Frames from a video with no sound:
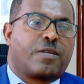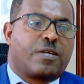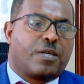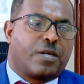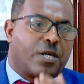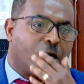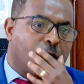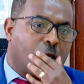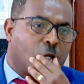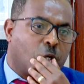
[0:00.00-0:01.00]

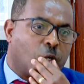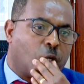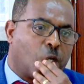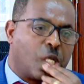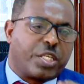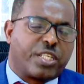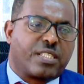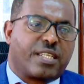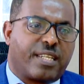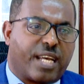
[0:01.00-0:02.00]
nations
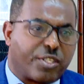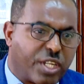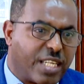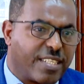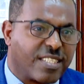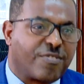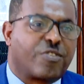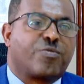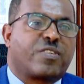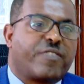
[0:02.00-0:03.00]
and nationalities
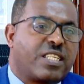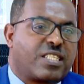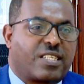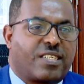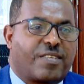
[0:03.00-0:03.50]
from the victory.